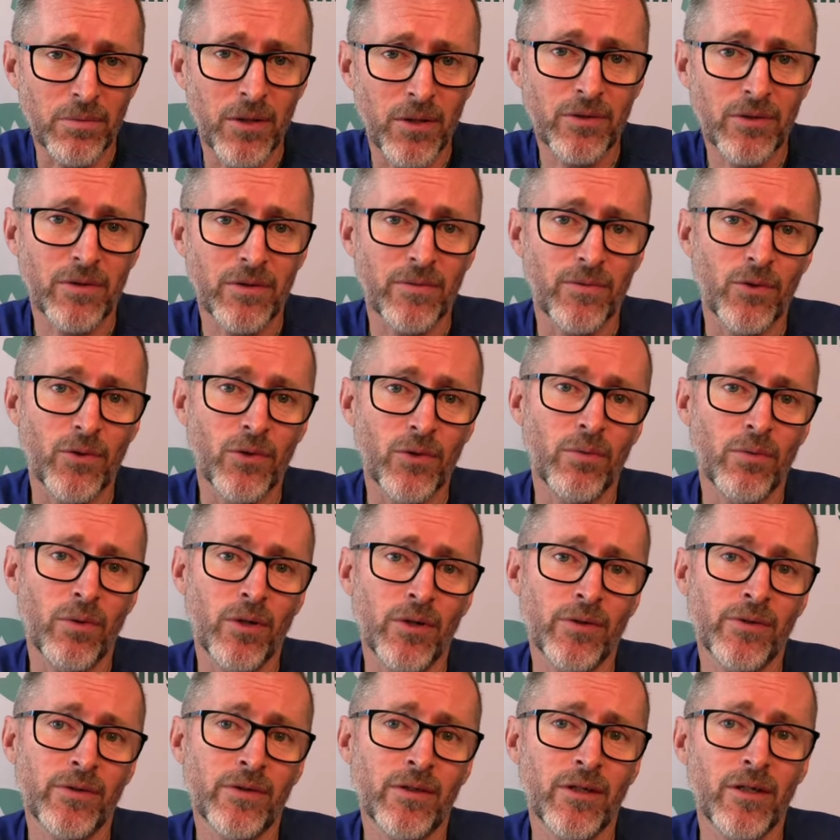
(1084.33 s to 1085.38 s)
of all,
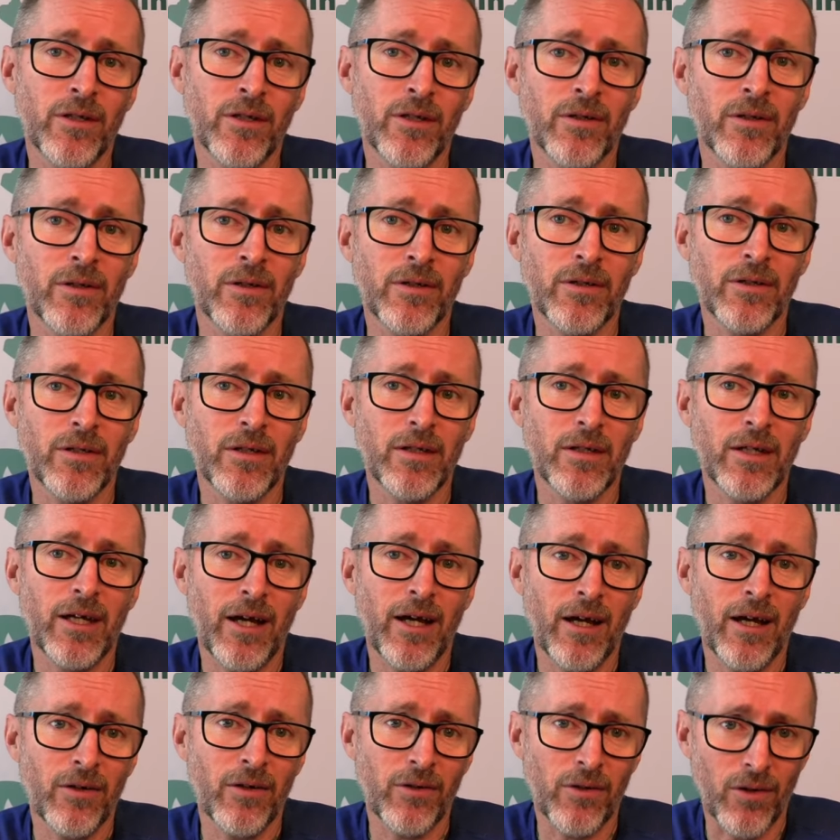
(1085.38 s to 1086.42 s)
was that I got
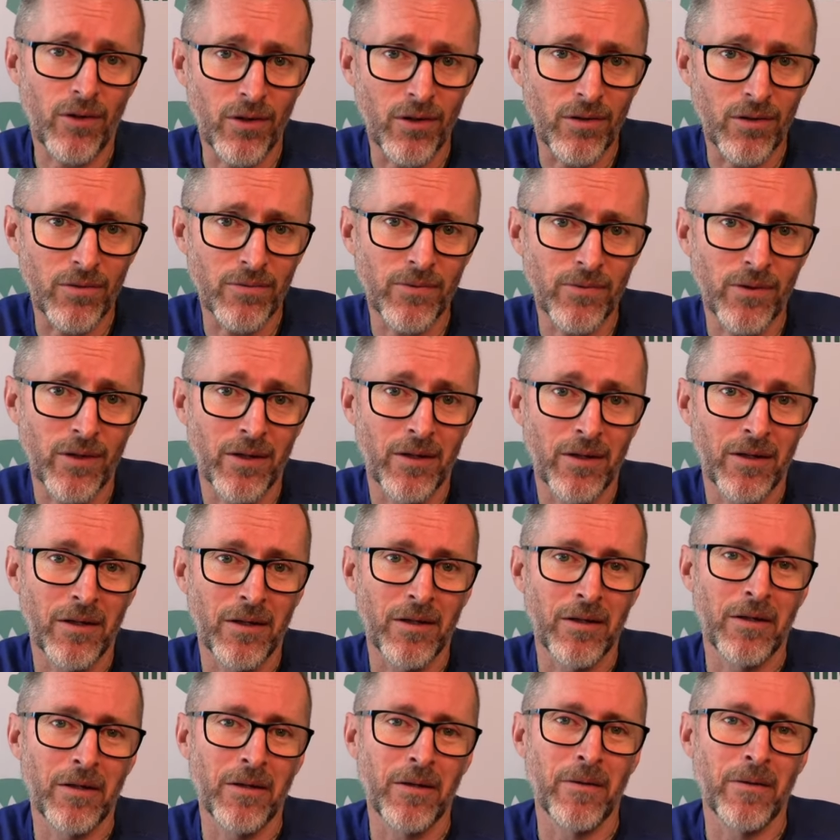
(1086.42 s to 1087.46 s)
out of
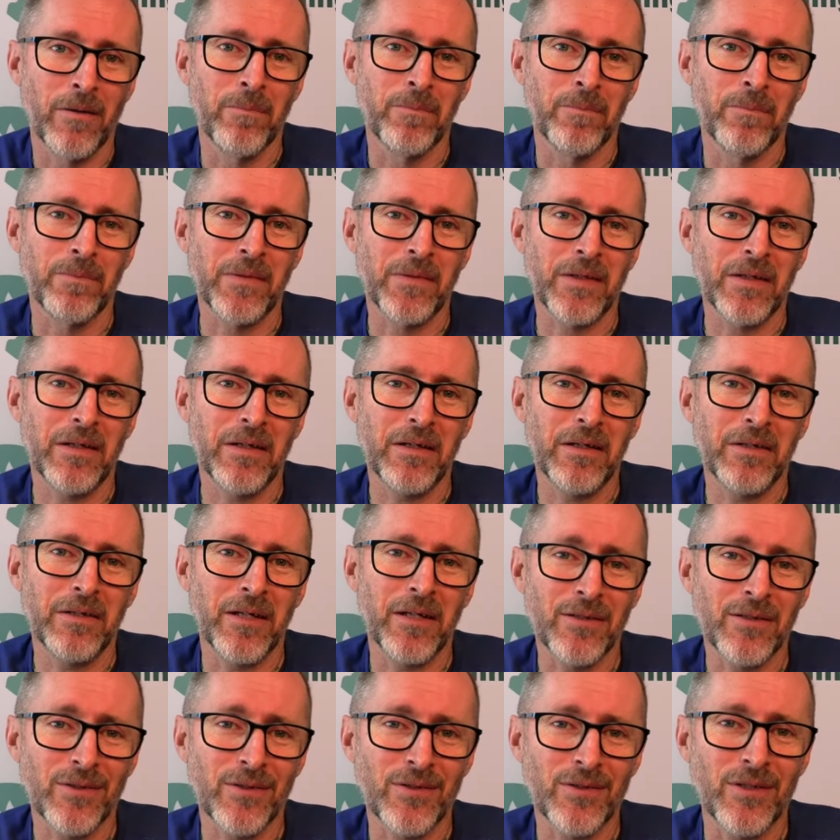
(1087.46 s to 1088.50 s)

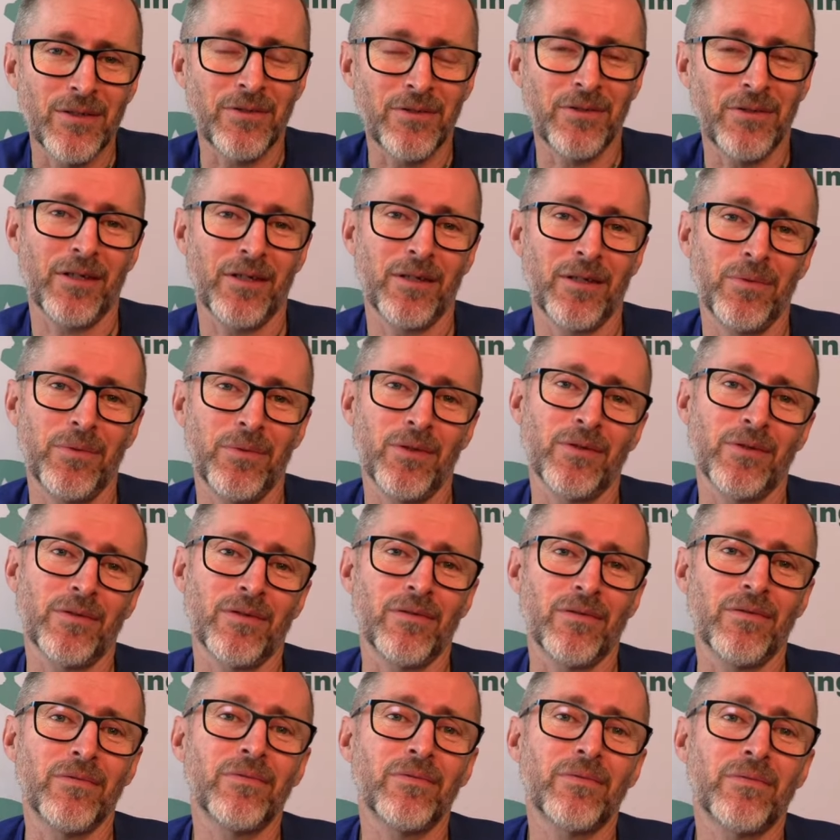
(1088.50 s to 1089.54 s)
narcissistic
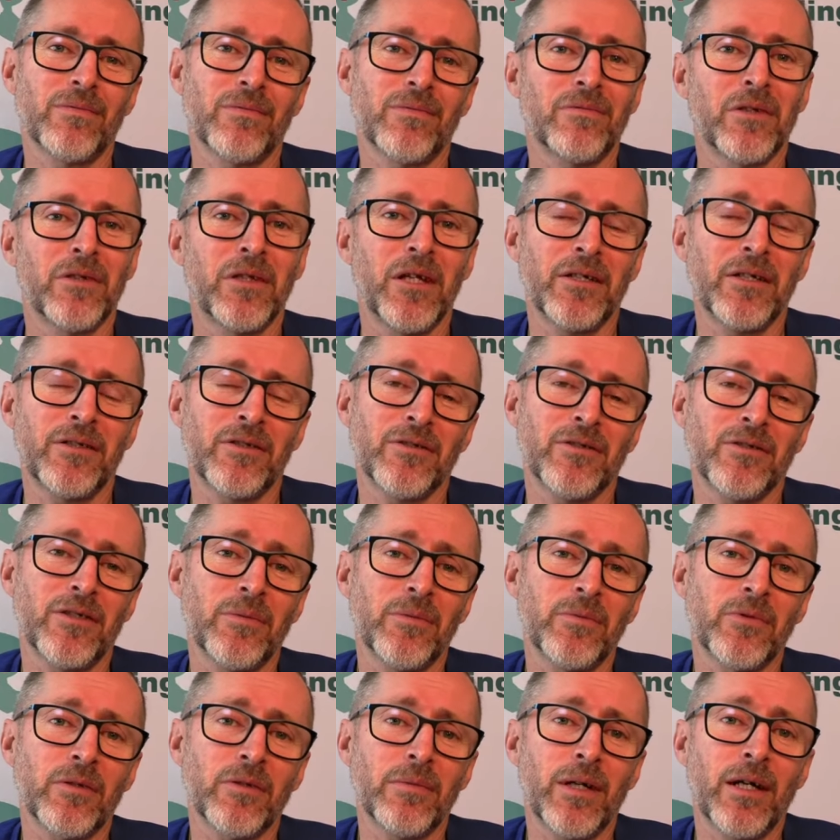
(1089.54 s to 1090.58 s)
abusive relationships
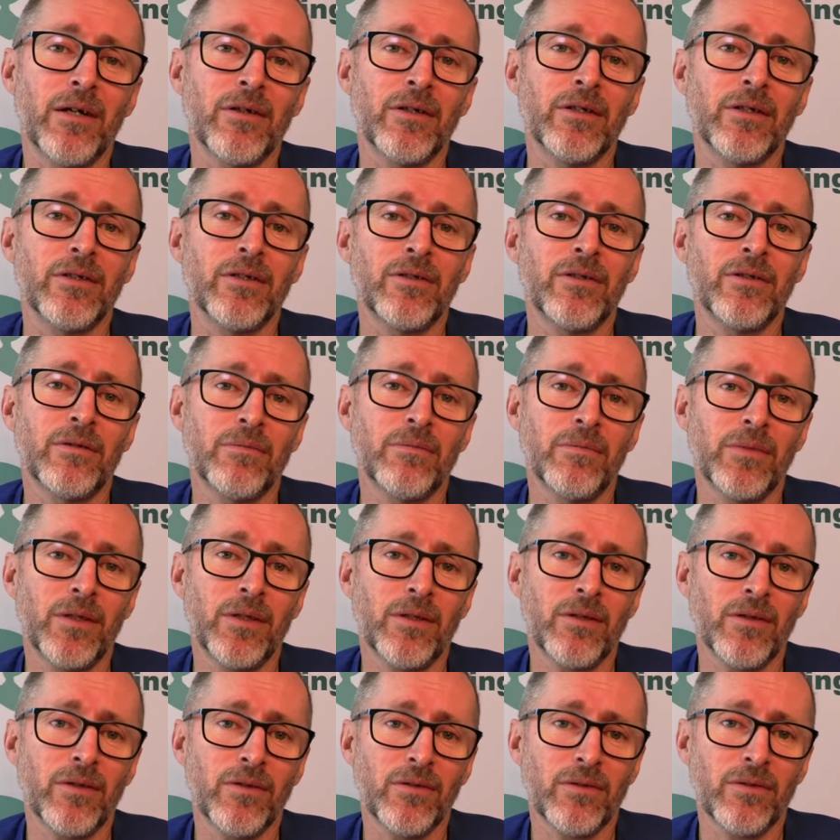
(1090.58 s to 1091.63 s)
and marriage,
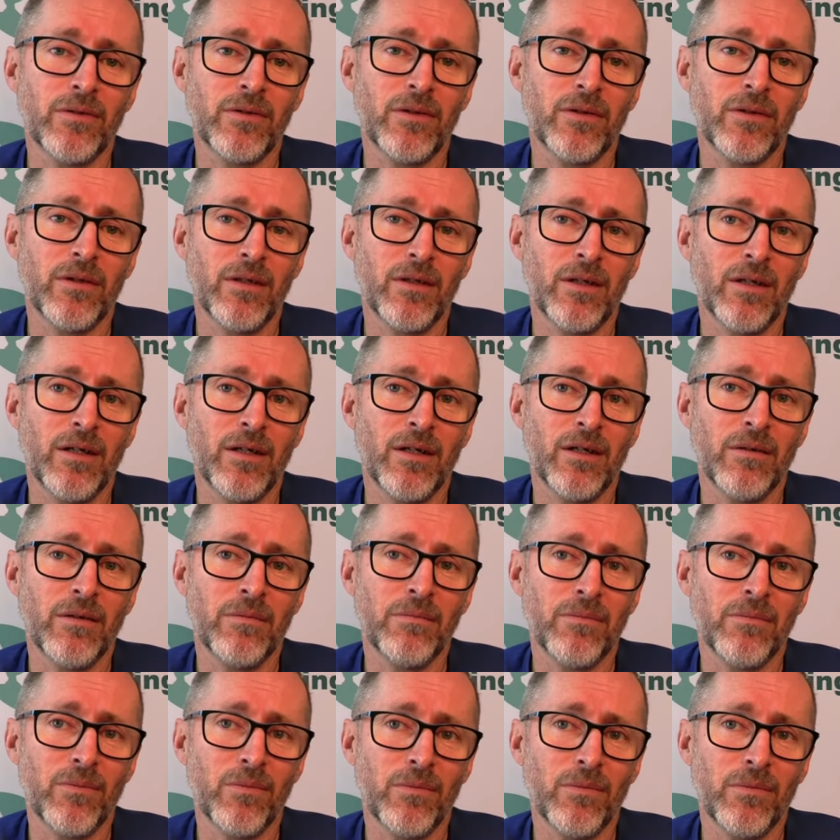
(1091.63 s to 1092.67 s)
because
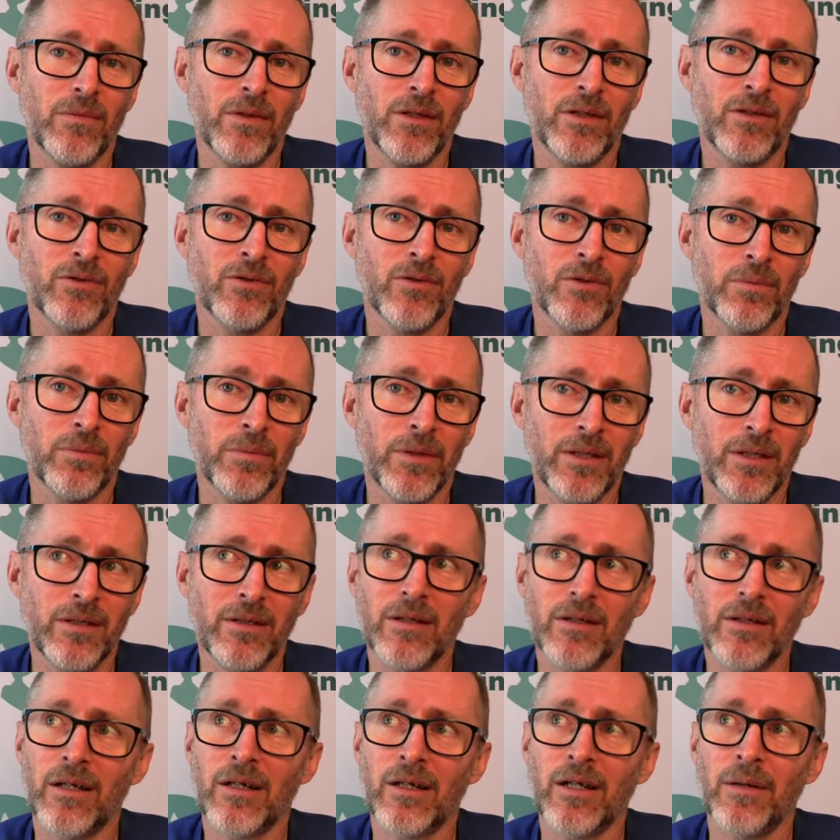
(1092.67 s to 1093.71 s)
it took me
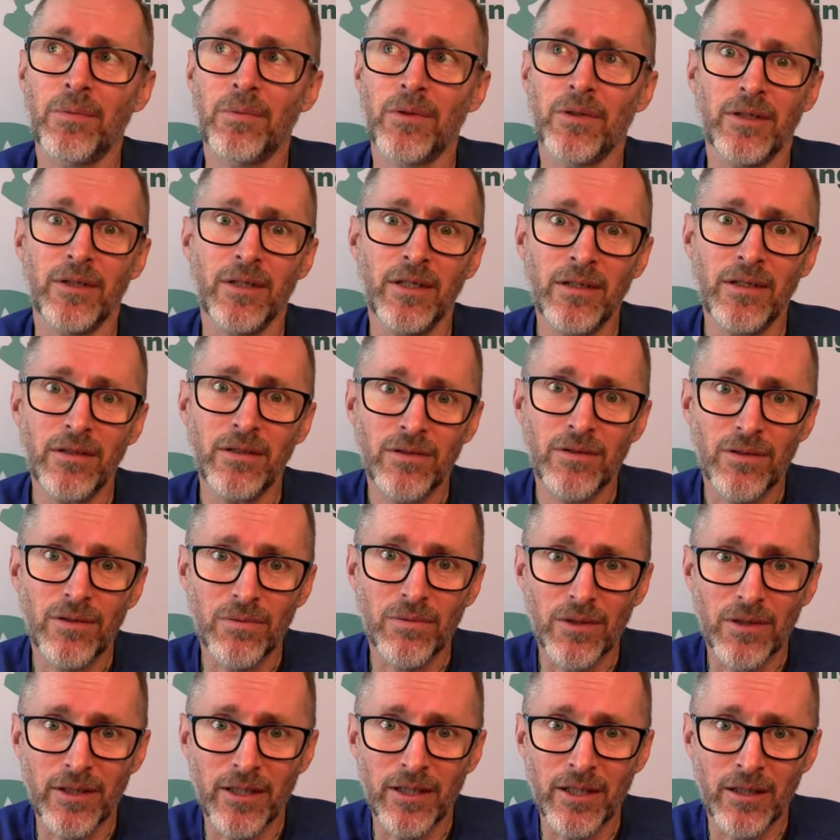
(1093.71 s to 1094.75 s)
a couple of years to
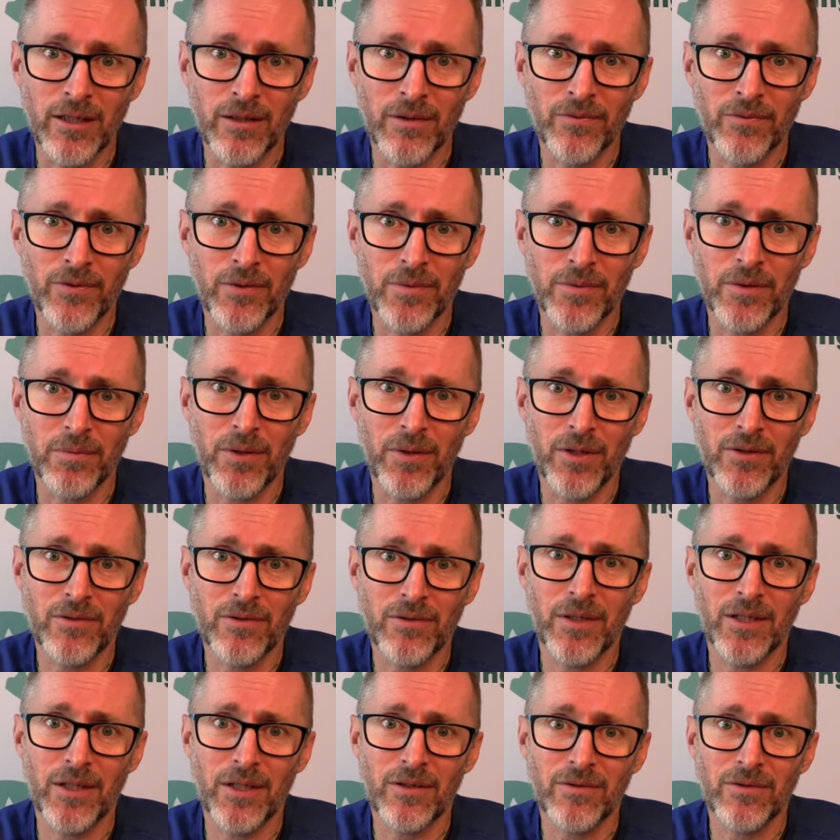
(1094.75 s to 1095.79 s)
really heal from the
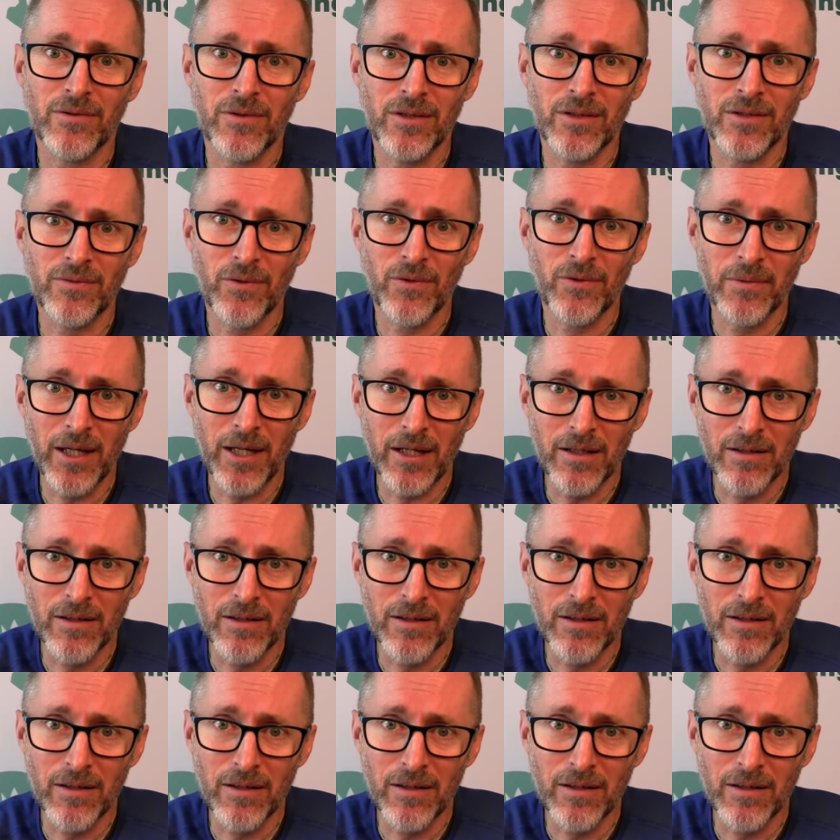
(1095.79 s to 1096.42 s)
post-traumatic stress from that.